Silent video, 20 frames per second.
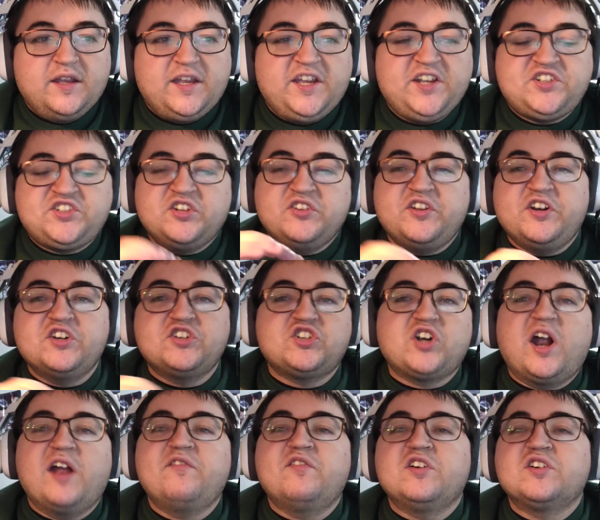each of their
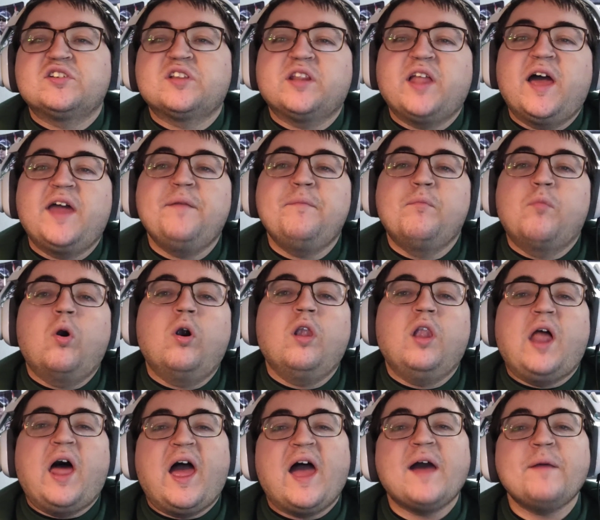drivers led more
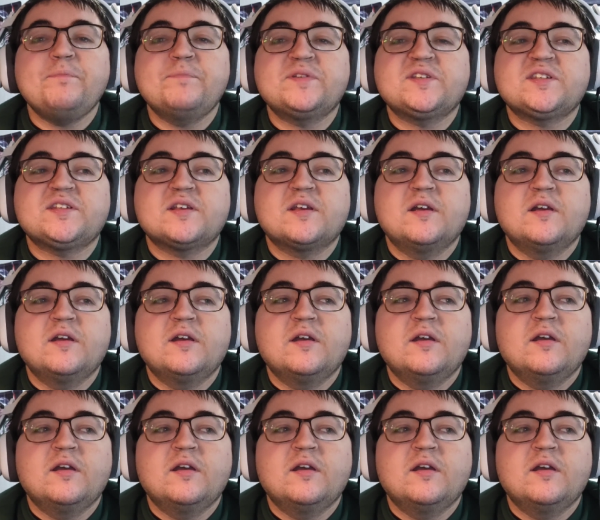laps